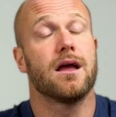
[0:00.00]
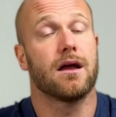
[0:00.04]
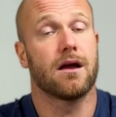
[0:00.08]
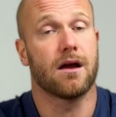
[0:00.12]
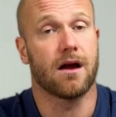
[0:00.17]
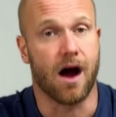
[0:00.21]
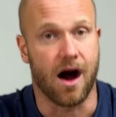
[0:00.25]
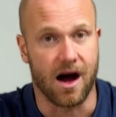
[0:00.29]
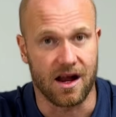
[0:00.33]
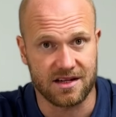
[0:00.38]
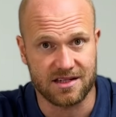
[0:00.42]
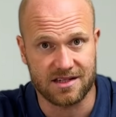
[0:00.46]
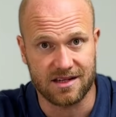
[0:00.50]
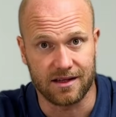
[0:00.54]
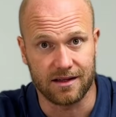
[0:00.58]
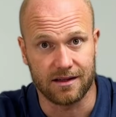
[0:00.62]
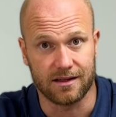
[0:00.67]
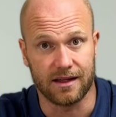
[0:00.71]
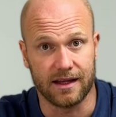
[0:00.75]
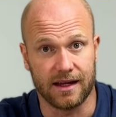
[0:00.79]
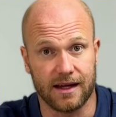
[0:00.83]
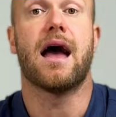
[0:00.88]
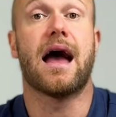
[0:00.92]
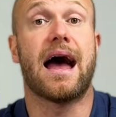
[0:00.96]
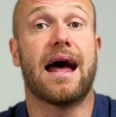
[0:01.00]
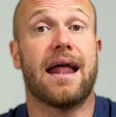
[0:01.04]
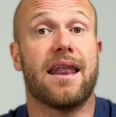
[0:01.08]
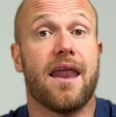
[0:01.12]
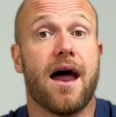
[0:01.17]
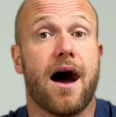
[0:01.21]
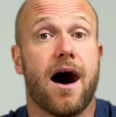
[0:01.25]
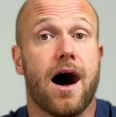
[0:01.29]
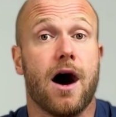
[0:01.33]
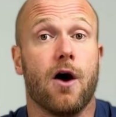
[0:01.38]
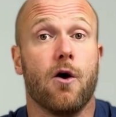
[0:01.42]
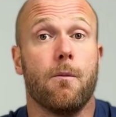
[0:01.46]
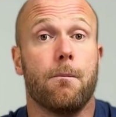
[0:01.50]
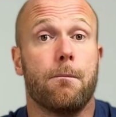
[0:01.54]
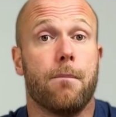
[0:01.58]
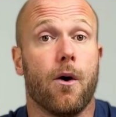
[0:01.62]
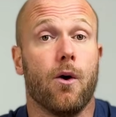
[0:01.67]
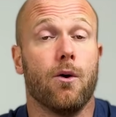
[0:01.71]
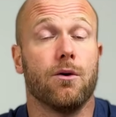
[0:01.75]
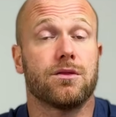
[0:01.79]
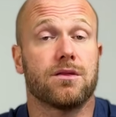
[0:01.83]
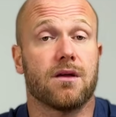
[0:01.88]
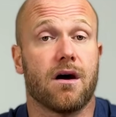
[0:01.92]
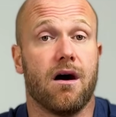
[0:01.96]
constantly and how
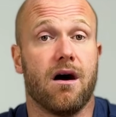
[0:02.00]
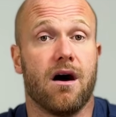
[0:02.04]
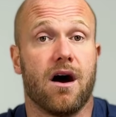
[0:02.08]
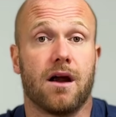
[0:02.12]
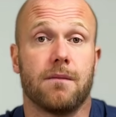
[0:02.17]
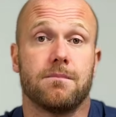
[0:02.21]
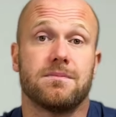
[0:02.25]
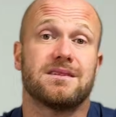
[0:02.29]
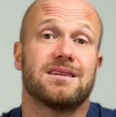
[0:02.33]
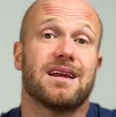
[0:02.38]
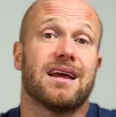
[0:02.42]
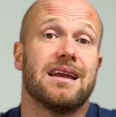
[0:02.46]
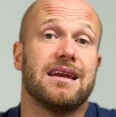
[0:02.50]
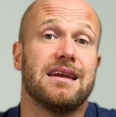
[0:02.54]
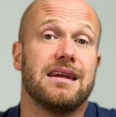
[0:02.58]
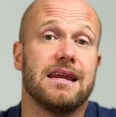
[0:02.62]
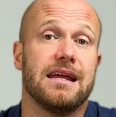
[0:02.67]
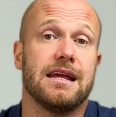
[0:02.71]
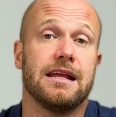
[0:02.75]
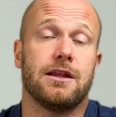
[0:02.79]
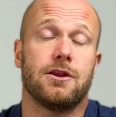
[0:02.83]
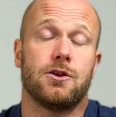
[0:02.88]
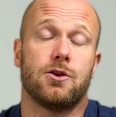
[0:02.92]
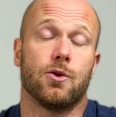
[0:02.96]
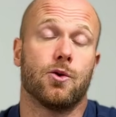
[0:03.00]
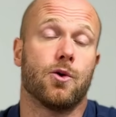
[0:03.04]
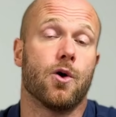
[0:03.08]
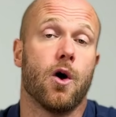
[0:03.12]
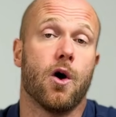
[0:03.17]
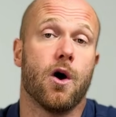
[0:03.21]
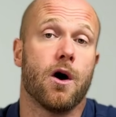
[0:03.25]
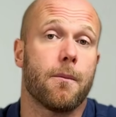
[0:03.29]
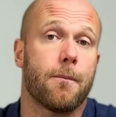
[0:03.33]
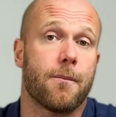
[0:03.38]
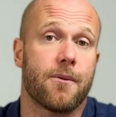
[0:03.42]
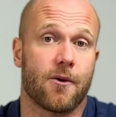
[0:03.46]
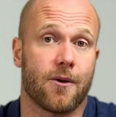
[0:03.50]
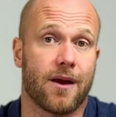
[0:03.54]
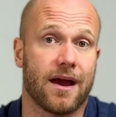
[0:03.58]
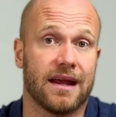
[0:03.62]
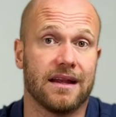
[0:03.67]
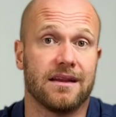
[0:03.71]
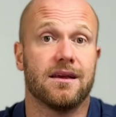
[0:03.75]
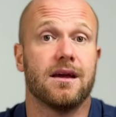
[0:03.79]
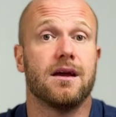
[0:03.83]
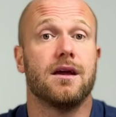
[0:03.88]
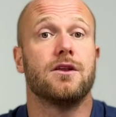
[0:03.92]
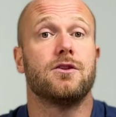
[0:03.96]
both arms need to cooperate
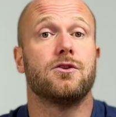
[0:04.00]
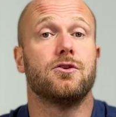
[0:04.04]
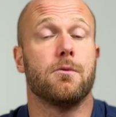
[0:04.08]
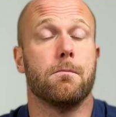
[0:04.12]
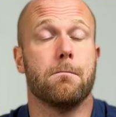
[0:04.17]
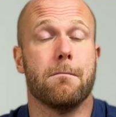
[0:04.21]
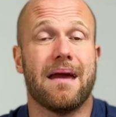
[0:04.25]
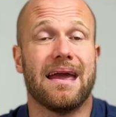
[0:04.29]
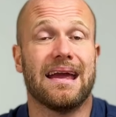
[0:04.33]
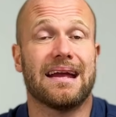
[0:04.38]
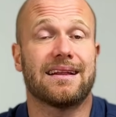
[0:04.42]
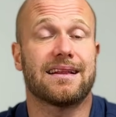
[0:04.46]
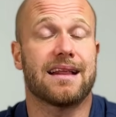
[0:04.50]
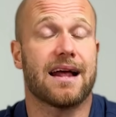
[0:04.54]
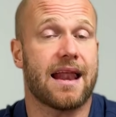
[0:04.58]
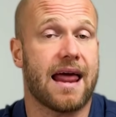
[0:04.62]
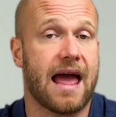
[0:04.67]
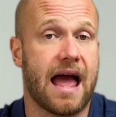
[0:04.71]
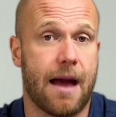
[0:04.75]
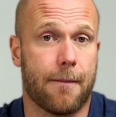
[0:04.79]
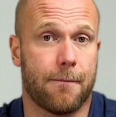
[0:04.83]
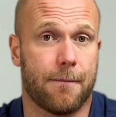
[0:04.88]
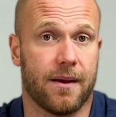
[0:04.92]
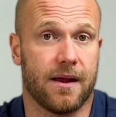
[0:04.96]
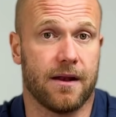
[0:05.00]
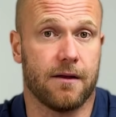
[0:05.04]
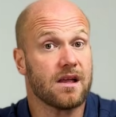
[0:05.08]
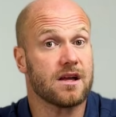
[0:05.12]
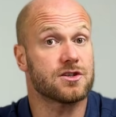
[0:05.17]
to make that happen.